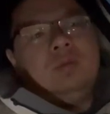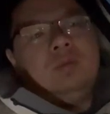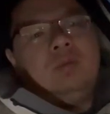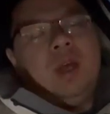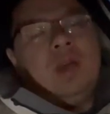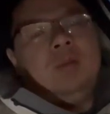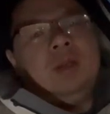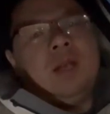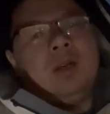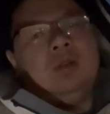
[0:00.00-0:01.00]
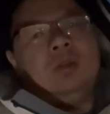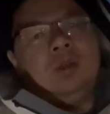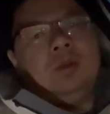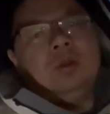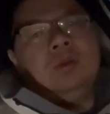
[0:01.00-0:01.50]
pay me like you
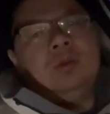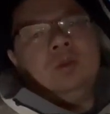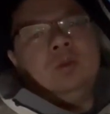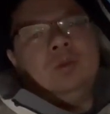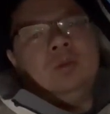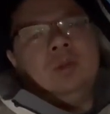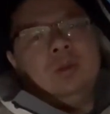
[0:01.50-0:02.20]
told you you would